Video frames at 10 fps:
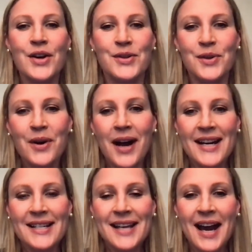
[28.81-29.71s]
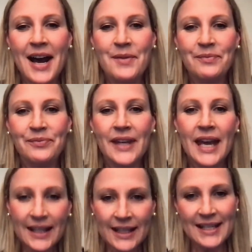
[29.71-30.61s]
So guys,
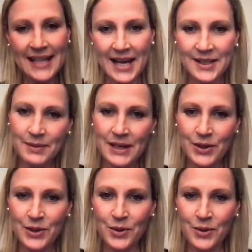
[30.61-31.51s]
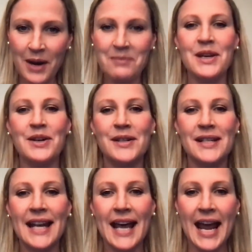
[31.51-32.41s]
Caitlin has asked me to come here
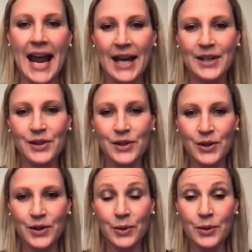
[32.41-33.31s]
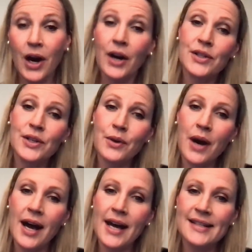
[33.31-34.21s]
today and to talk to you
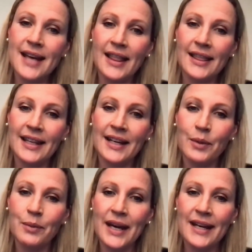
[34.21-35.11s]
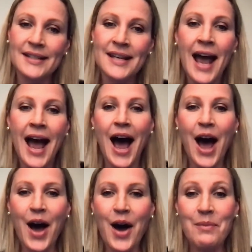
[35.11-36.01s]
guys a little bit
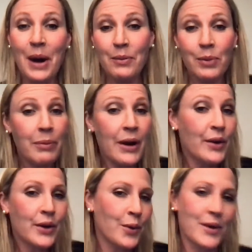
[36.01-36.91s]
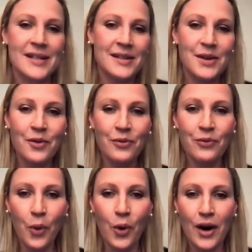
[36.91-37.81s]
about preparing your horses
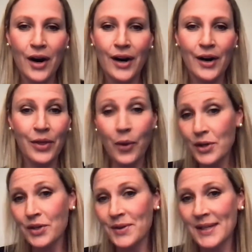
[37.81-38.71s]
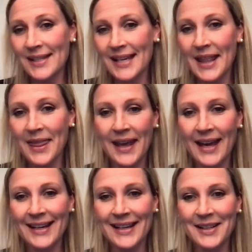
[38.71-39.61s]
for the horseshoe season
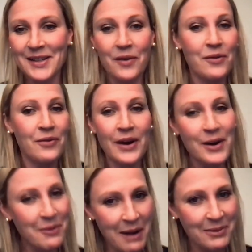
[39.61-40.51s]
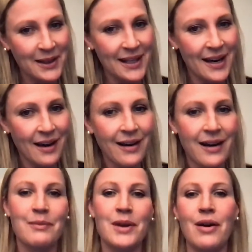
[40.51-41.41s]
that is very rapidly
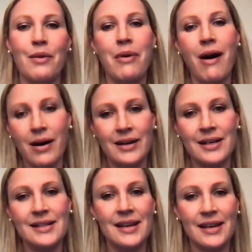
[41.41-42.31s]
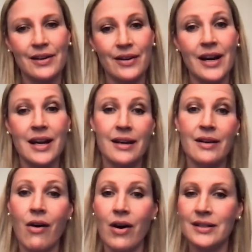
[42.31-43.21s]
coming upon us here in
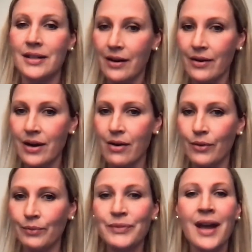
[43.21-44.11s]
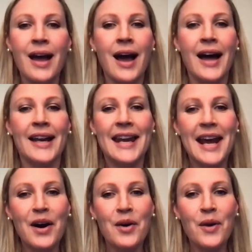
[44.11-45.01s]
Ontario.
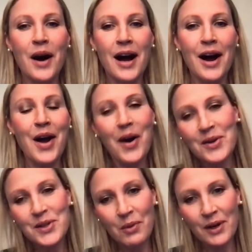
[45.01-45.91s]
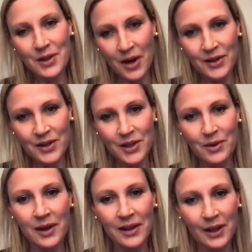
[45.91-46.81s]
Now, I also want to talk to you
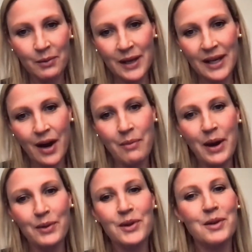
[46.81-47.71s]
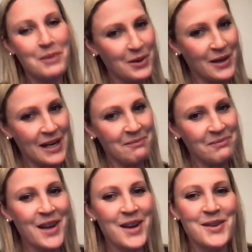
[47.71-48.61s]
a little bit about community.
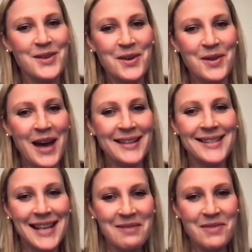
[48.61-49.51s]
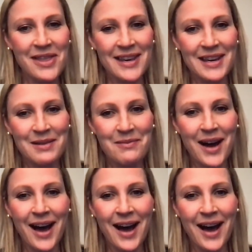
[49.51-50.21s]
So that same theme